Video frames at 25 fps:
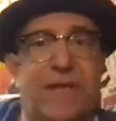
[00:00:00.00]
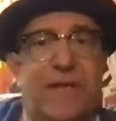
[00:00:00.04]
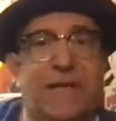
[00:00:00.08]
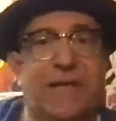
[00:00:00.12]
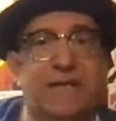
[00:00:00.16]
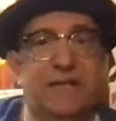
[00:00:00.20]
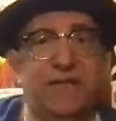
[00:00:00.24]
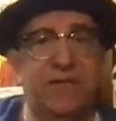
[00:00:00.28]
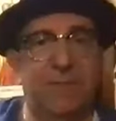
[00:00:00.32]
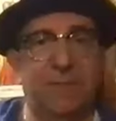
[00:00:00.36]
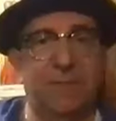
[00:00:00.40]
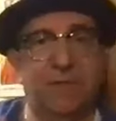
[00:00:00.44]

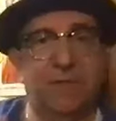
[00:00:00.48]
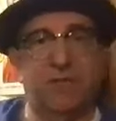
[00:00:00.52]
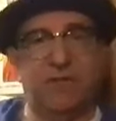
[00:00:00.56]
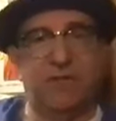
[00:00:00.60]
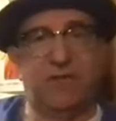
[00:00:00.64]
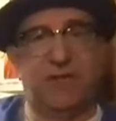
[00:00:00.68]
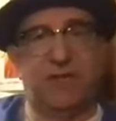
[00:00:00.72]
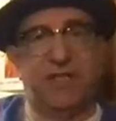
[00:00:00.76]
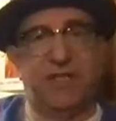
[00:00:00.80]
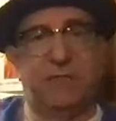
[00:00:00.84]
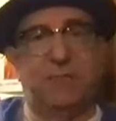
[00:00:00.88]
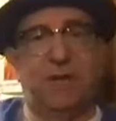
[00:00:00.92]
Like in some of
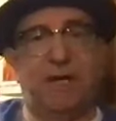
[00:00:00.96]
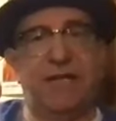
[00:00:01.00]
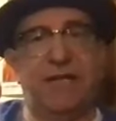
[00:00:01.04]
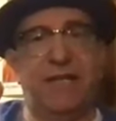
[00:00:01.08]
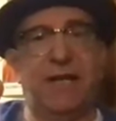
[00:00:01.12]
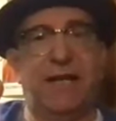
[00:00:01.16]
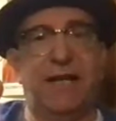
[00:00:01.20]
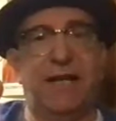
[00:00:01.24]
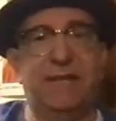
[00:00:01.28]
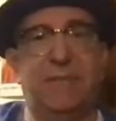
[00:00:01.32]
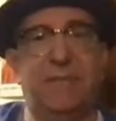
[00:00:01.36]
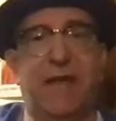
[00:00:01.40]
those
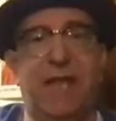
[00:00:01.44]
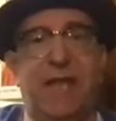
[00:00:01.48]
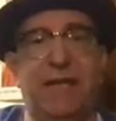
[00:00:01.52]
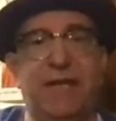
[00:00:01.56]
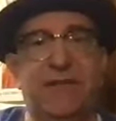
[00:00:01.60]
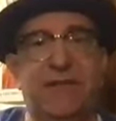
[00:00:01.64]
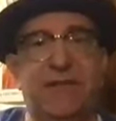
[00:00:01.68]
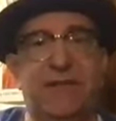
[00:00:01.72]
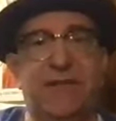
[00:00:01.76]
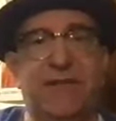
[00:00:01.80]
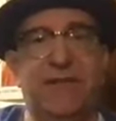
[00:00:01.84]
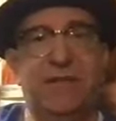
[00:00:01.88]
6x9
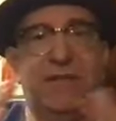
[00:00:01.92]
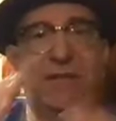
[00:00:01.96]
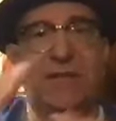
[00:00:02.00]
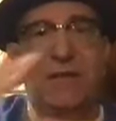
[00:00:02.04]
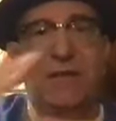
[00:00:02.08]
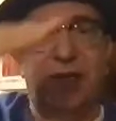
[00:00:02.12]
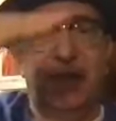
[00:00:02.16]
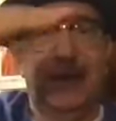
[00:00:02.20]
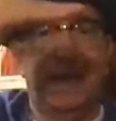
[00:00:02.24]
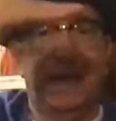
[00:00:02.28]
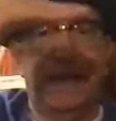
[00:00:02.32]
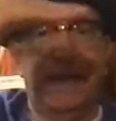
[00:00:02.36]
magazines,
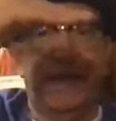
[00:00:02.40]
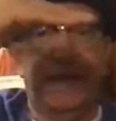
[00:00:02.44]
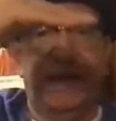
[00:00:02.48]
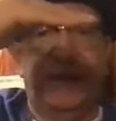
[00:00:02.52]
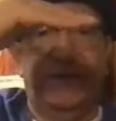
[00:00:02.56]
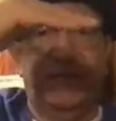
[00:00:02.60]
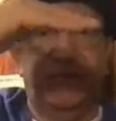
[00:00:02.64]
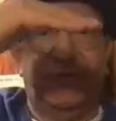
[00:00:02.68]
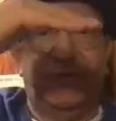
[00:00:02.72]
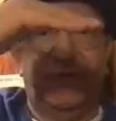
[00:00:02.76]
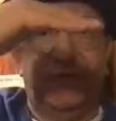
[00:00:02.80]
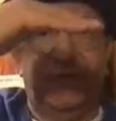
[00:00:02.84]

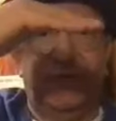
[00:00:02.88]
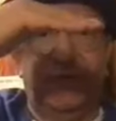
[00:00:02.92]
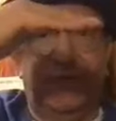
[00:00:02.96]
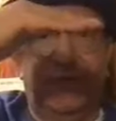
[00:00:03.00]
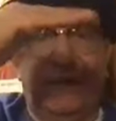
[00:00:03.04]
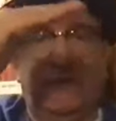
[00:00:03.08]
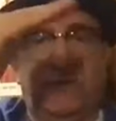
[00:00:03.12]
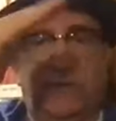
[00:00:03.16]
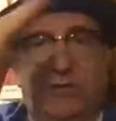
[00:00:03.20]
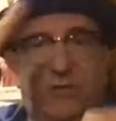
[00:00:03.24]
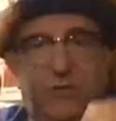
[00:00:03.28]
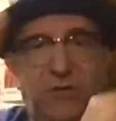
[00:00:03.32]
you
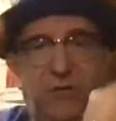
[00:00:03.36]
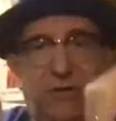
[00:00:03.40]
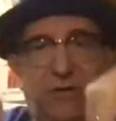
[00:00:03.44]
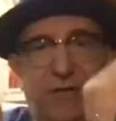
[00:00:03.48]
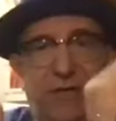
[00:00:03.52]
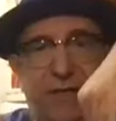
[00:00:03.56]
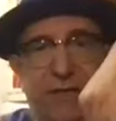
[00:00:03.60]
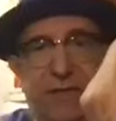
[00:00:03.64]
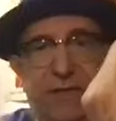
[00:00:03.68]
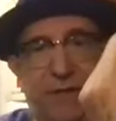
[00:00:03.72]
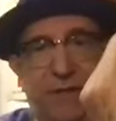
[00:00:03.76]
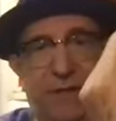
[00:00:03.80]
have to
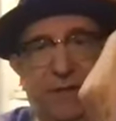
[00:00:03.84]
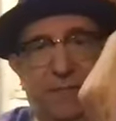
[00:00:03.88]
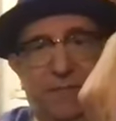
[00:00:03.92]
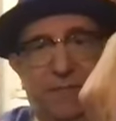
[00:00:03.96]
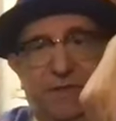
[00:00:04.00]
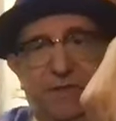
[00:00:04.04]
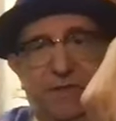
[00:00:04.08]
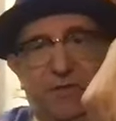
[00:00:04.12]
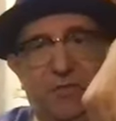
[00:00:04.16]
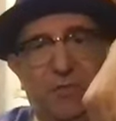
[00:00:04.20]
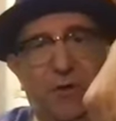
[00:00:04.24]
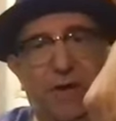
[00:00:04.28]
turn it
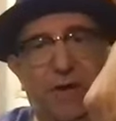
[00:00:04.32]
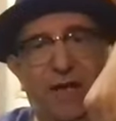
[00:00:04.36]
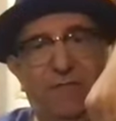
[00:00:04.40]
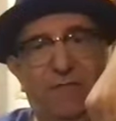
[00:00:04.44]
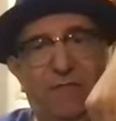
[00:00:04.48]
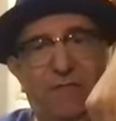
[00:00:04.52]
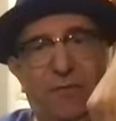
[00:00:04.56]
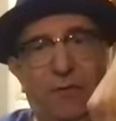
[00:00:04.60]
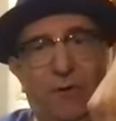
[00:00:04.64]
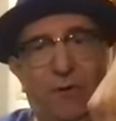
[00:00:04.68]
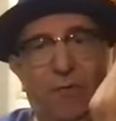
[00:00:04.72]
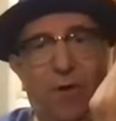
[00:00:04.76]
this way
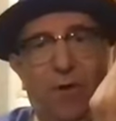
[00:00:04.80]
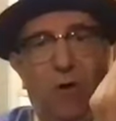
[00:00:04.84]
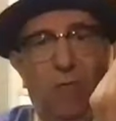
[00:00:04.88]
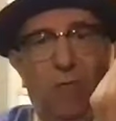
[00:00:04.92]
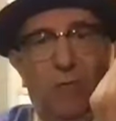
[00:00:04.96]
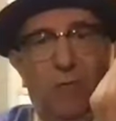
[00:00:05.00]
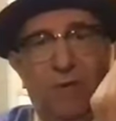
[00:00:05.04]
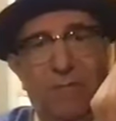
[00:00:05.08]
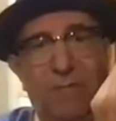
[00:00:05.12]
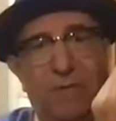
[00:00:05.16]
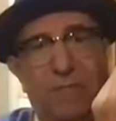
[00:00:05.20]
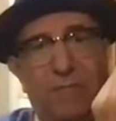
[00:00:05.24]
if you're a
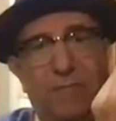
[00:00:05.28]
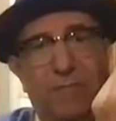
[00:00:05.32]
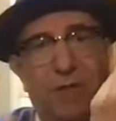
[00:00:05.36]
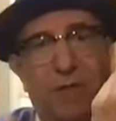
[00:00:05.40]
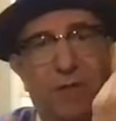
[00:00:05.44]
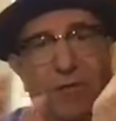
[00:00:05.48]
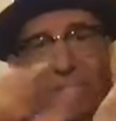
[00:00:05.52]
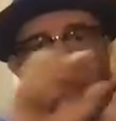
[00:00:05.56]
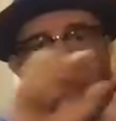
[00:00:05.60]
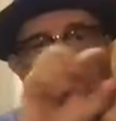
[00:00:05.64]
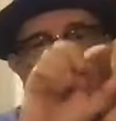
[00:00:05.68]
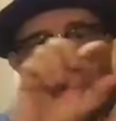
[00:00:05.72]
Walt Whitman
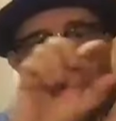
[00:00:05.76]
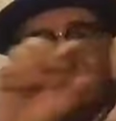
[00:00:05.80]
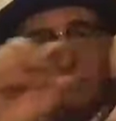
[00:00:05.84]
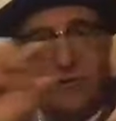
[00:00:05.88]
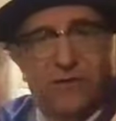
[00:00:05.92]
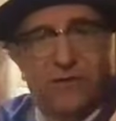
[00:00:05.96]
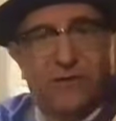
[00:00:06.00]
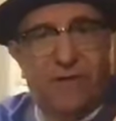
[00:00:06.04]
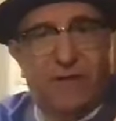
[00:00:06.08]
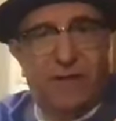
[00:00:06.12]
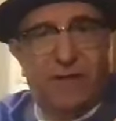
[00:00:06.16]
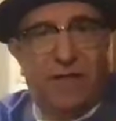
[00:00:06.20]
poet,
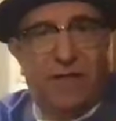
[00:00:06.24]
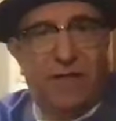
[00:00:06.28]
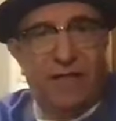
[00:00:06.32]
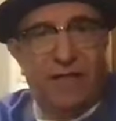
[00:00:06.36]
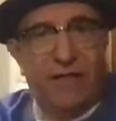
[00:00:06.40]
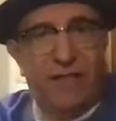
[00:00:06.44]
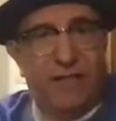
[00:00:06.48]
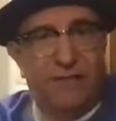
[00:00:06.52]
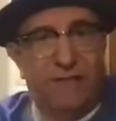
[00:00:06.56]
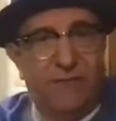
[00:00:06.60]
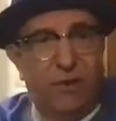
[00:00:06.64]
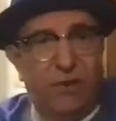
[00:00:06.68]
so the
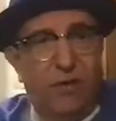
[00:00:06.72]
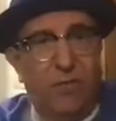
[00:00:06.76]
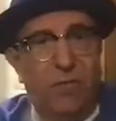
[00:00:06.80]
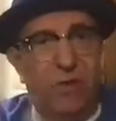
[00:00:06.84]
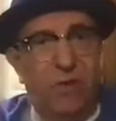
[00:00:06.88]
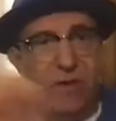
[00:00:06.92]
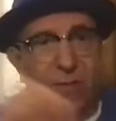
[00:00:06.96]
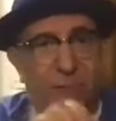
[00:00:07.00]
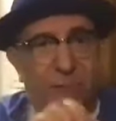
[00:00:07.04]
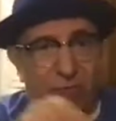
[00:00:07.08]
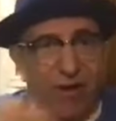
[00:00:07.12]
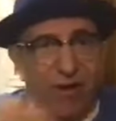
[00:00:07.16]
line, if you don't
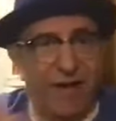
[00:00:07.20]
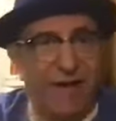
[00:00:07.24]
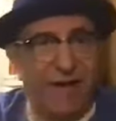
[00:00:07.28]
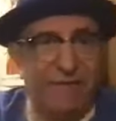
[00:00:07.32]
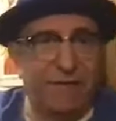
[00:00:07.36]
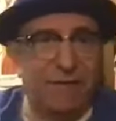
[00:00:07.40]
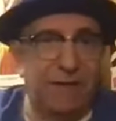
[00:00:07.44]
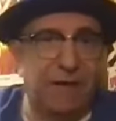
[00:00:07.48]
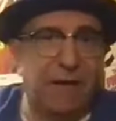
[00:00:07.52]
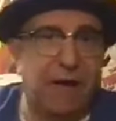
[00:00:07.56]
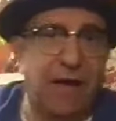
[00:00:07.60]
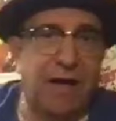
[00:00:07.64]
want to break
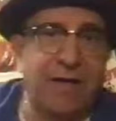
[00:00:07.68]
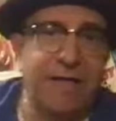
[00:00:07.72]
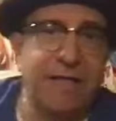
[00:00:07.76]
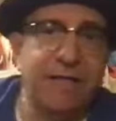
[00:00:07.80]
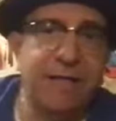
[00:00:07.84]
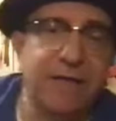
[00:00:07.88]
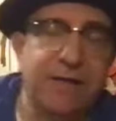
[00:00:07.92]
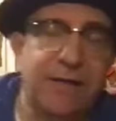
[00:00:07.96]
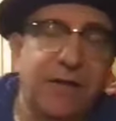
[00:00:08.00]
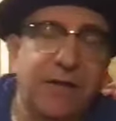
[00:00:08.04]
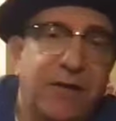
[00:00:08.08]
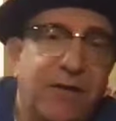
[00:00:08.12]
the
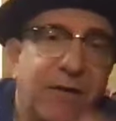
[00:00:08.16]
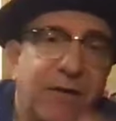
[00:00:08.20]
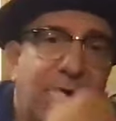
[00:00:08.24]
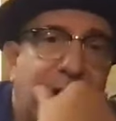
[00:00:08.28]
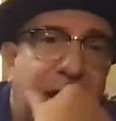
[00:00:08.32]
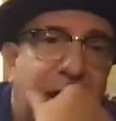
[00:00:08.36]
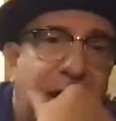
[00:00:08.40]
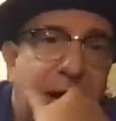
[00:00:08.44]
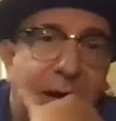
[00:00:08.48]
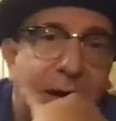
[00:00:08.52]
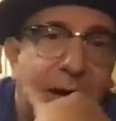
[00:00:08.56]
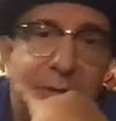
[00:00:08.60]
line,
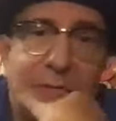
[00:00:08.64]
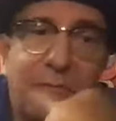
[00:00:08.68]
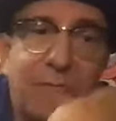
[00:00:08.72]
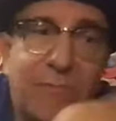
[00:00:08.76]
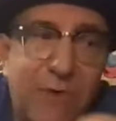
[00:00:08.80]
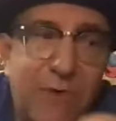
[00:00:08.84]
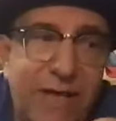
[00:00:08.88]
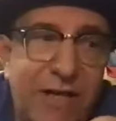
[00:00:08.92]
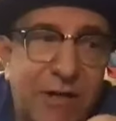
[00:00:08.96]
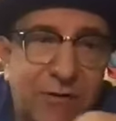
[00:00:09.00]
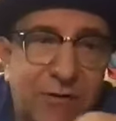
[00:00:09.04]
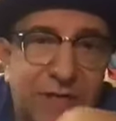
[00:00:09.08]

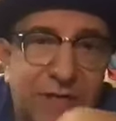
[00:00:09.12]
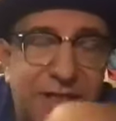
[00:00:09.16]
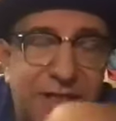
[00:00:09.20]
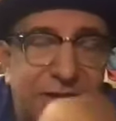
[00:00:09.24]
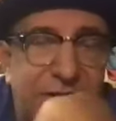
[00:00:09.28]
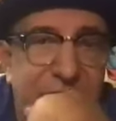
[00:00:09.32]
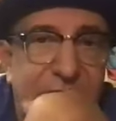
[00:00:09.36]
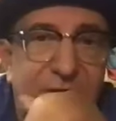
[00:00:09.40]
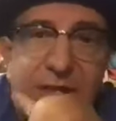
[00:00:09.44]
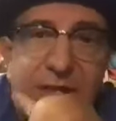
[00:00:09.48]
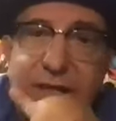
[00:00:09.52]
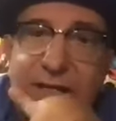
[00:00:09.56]
and we don't need
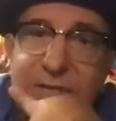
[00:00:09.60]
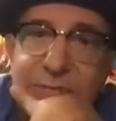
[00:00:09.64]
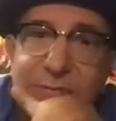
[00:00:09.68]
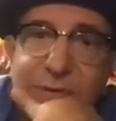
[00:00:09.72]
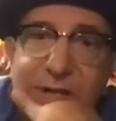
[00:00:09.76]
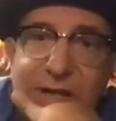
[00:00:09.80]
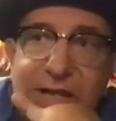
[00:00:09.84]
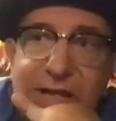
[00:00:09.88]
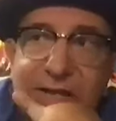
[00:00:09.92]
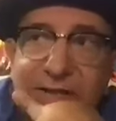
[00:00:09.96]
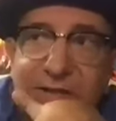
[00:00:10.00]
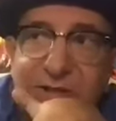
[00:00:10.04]
to do that because
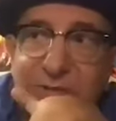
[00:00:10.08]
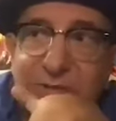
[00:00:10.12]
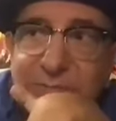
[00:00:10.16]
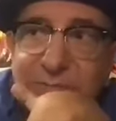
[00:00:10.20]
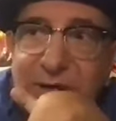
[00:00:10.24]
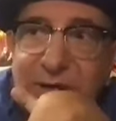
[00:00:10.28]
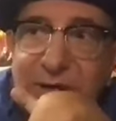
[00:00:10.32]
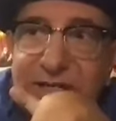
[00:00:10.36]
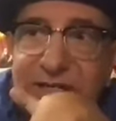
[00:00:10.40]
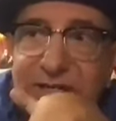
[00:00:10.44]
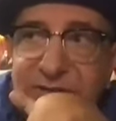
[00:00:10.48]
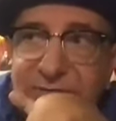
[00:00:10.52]
we got the
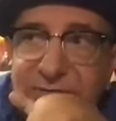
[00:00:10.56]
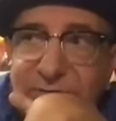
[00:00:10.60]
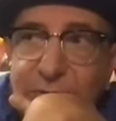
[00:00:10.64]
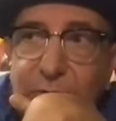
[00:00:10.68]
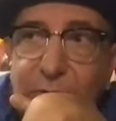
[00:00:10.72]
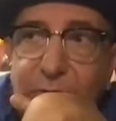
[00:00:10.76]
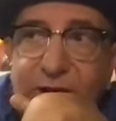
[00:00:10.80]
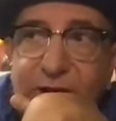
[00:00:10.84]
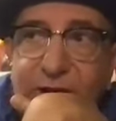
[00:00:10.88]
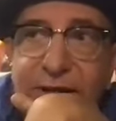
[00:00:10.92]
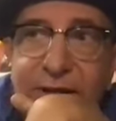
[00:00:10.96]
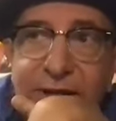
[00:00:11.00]
space
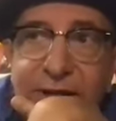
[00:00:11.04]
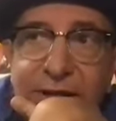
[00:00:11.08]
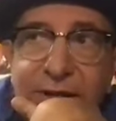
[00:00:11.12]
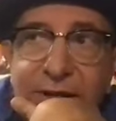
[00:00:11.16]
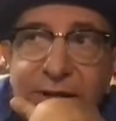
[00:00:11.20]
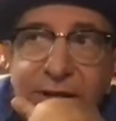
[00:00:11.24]
for it.